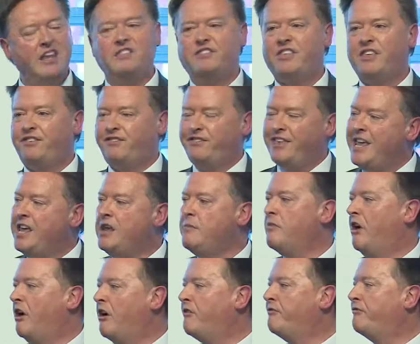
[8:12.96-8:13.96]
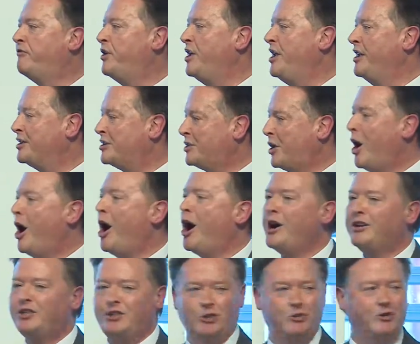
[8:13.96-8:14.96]
the theme of the
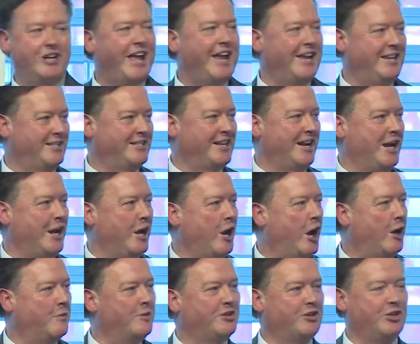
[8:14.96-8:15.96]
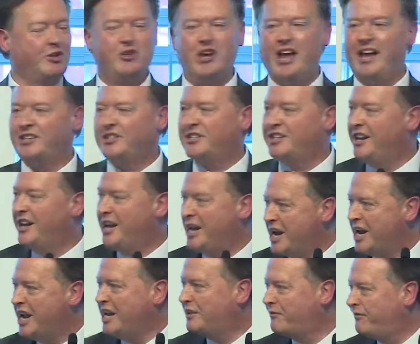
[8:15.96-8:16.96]
entire 2 days, I would suggest,
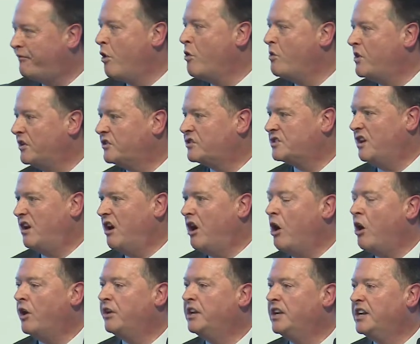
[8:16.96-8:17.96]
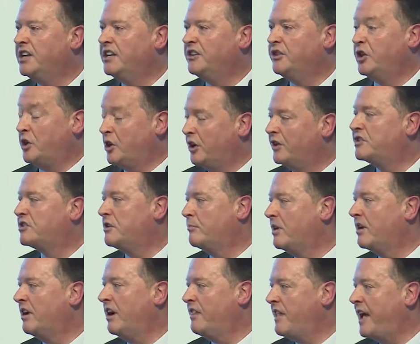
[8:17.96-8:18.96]
is focused on the
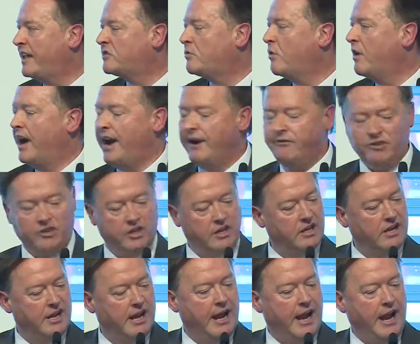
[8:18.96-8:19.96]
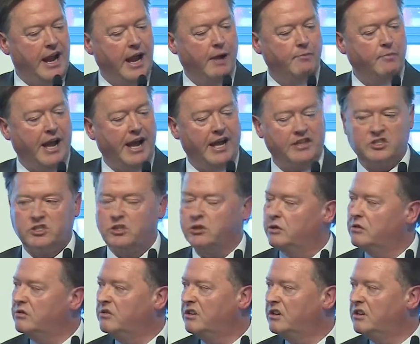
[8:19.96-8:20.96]
customer, and that's where everything has
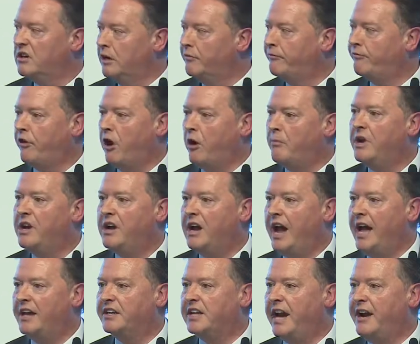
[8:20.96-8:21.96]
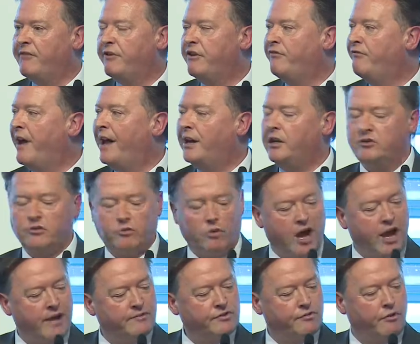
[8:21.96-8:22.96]
to come from and every value
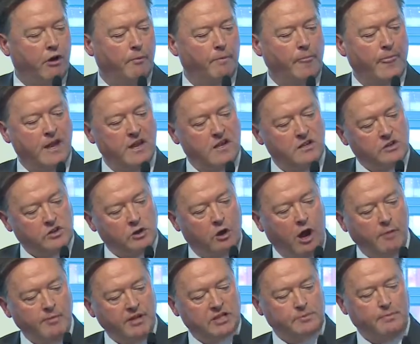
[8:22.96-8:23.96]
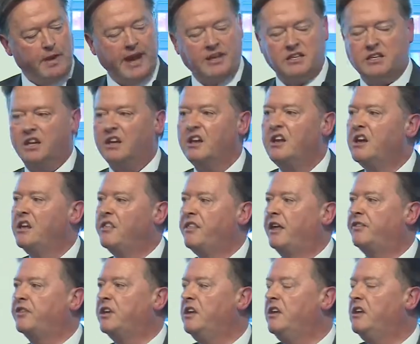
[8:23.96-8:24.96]
derives from. So I'm expecting
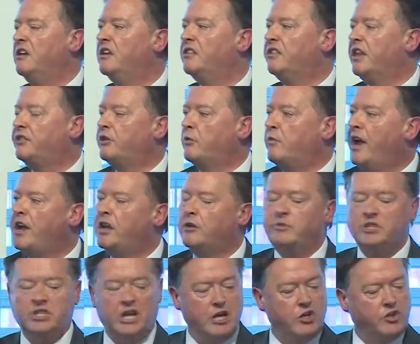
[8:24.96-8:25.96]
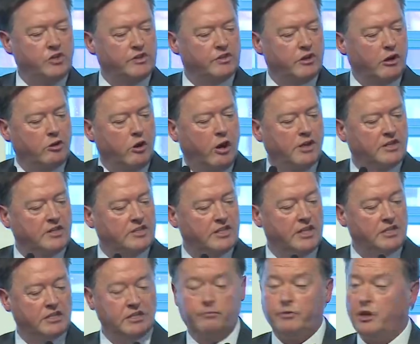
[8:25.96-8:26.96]
that the recommendations are going to say
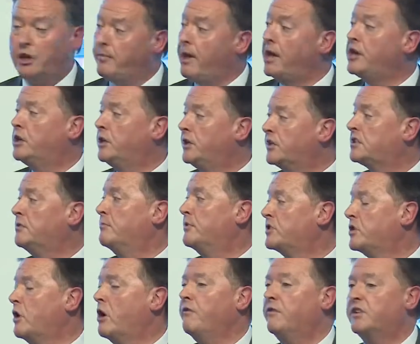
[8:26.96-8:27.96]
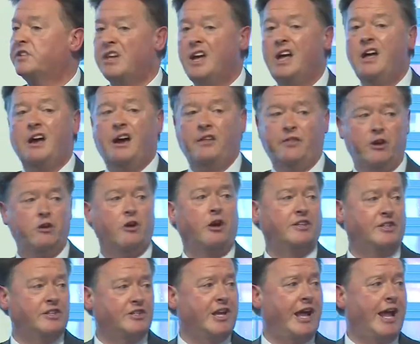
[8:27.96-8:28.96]
something about customer service, and they're going
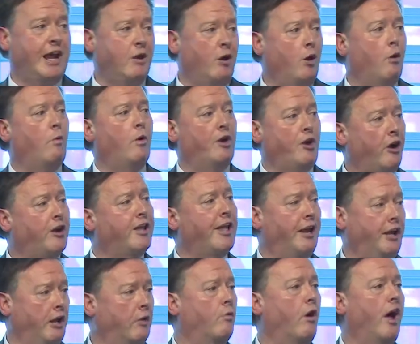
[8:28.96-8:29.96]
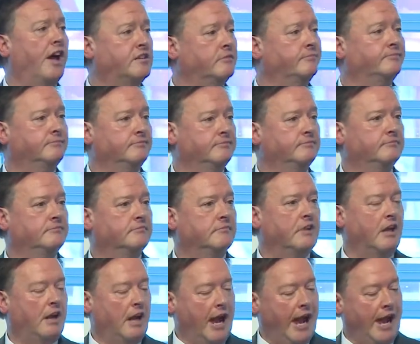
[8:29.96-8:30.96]
to say we're not getting it right.
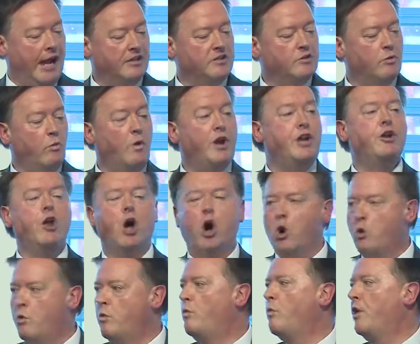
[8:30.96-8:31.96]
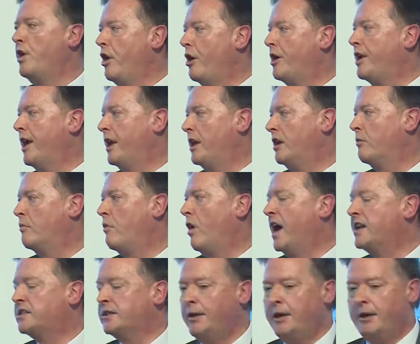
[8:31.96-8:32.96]
And we know we're not getting it
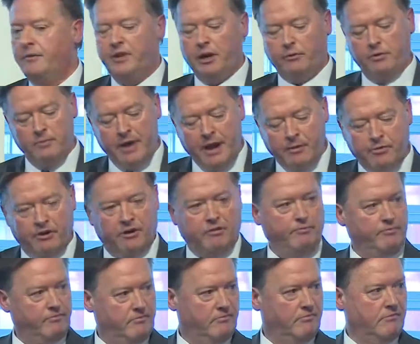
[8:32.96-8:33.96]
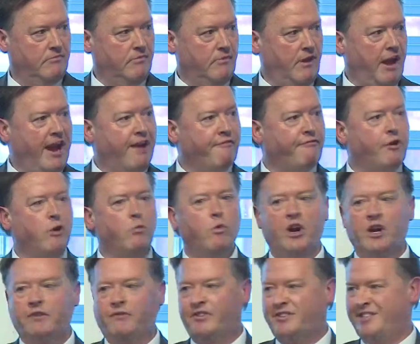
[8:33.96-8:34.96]
right. Now remember, every
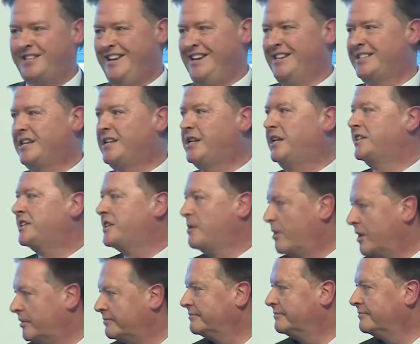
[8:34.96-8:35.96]
one of us is a customer.